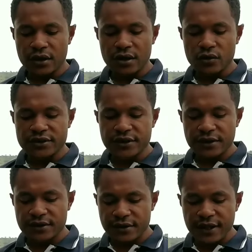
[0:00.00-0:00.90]

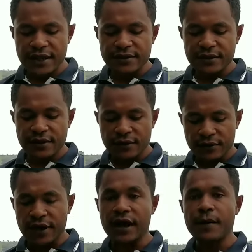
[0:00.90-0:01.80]
Requested date,
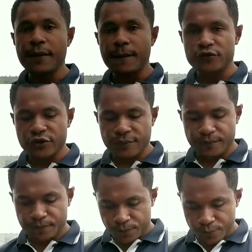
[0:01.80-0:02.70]
okay, I'm Muslim.